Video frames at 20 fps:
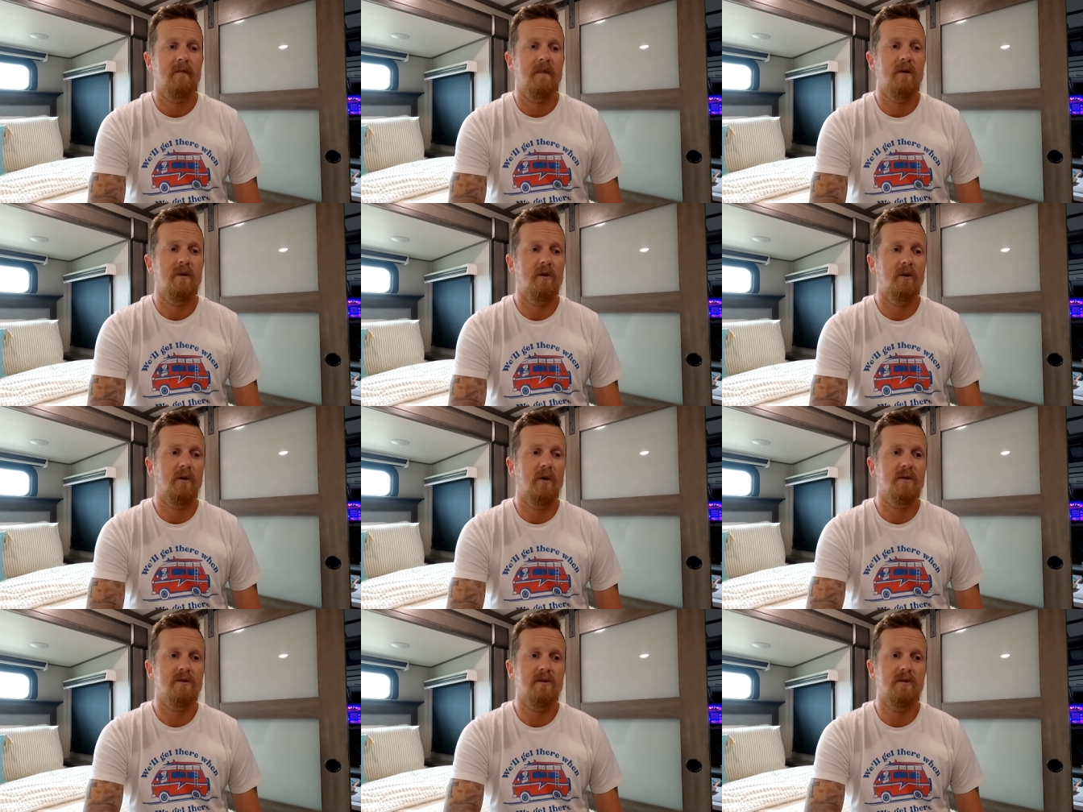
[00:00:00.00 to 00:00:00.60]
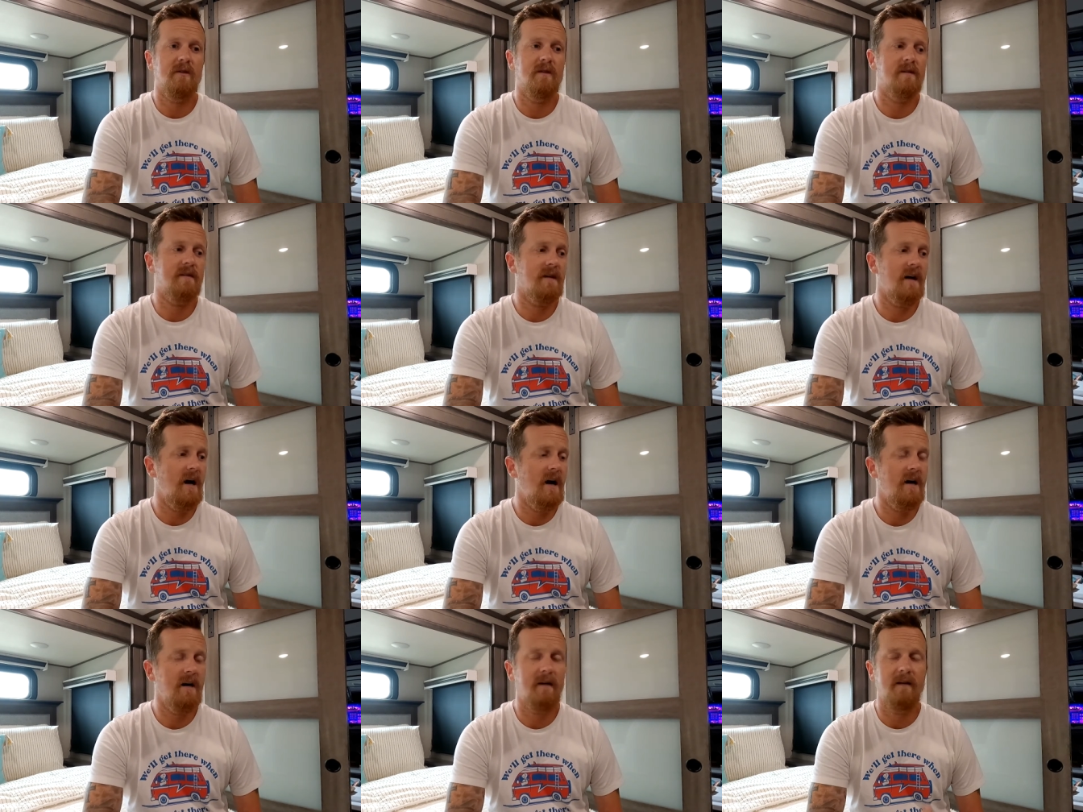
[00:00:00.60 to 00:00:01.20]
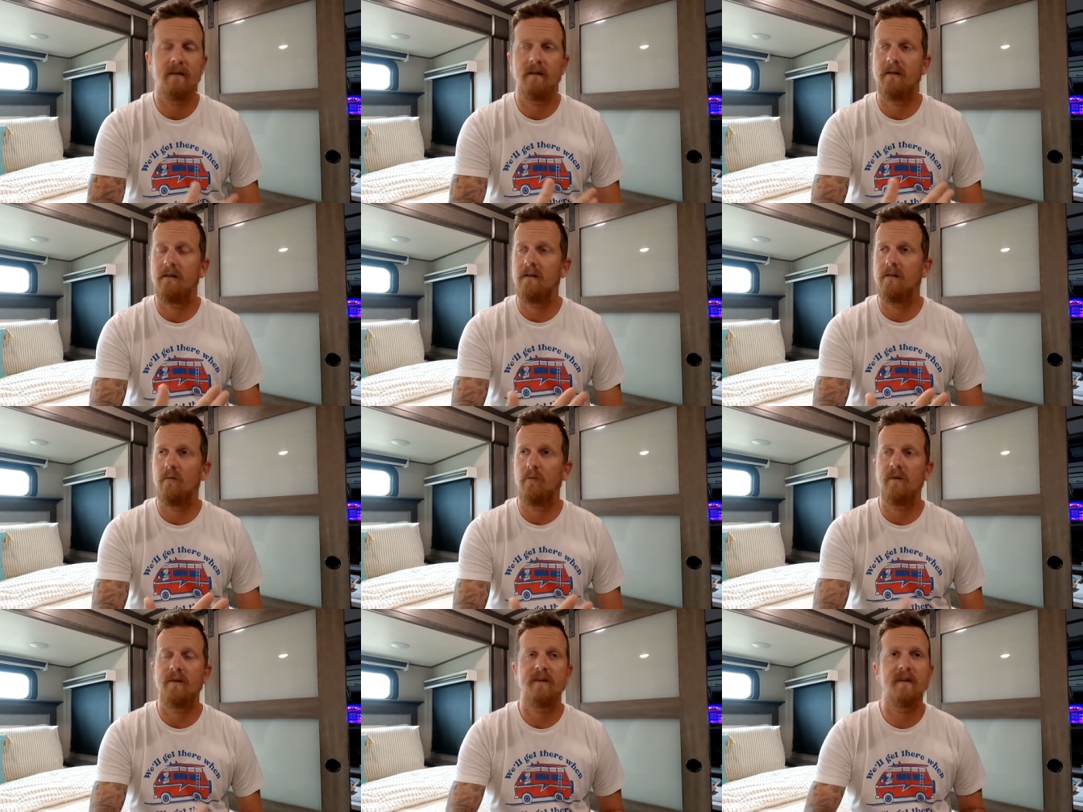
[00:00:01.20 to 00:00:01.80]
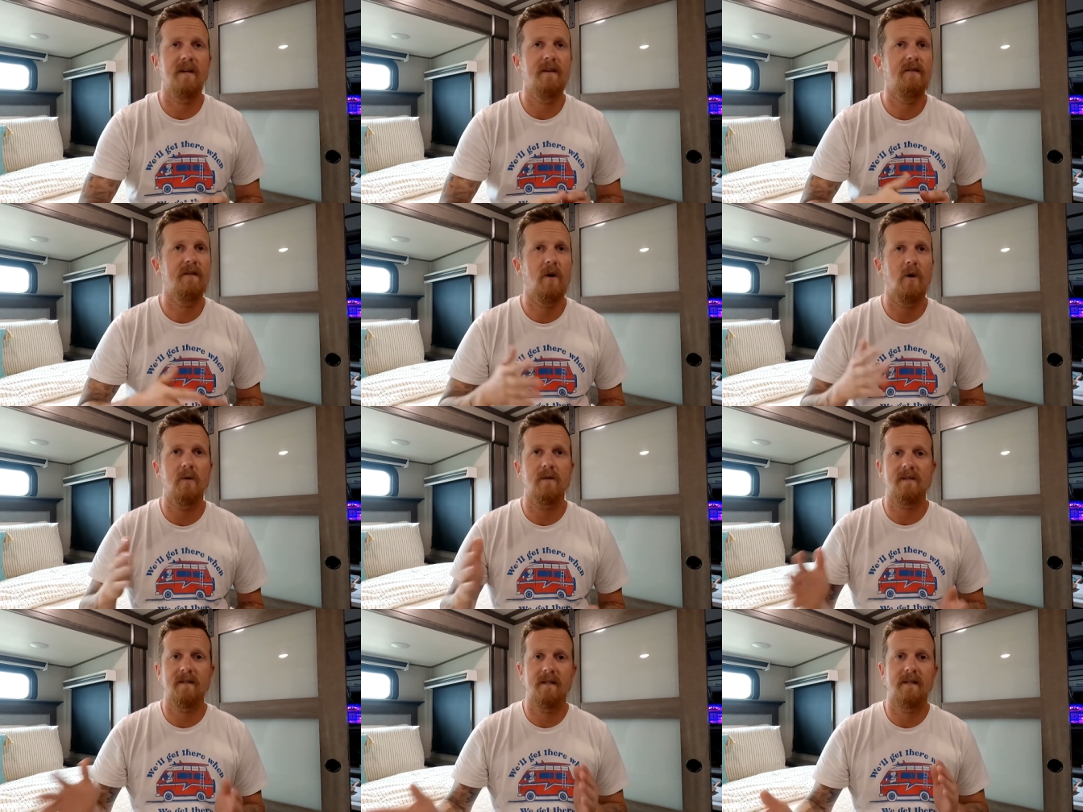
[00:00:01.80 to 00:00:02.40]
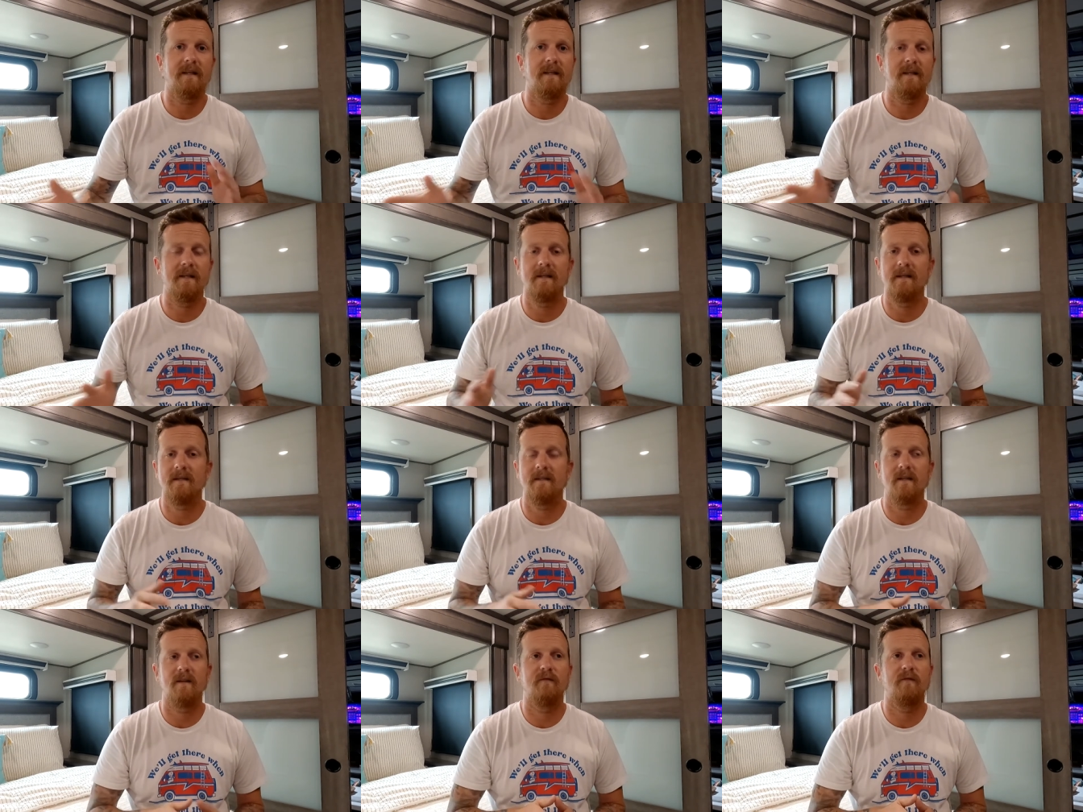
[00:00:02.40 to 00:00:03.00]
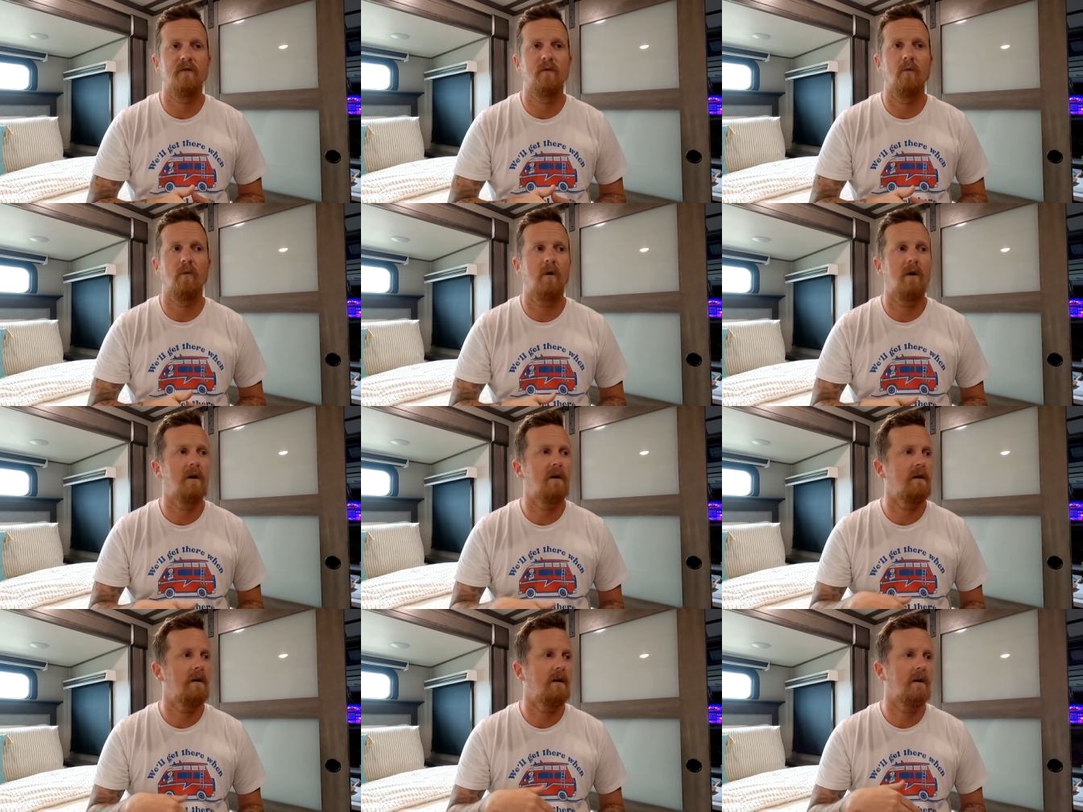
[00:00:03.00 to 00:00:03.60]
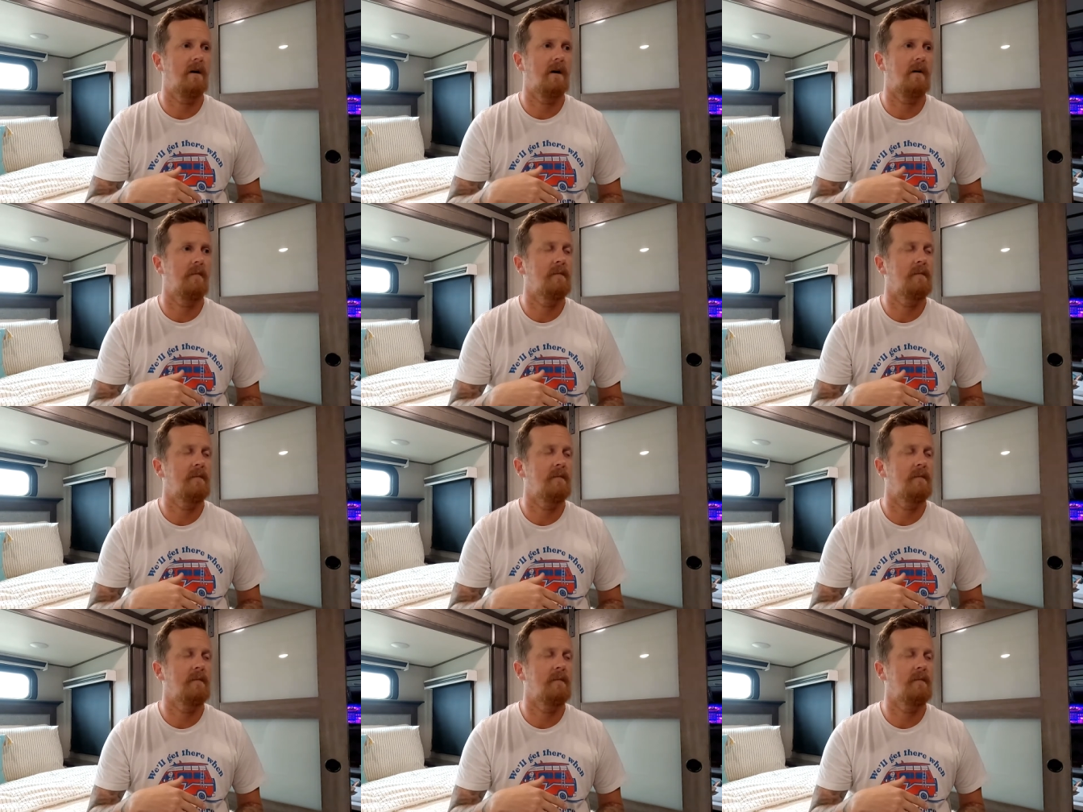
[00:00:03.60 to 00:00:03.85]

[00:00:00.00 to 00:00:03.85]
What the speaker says: You can also decide within those entities if you want,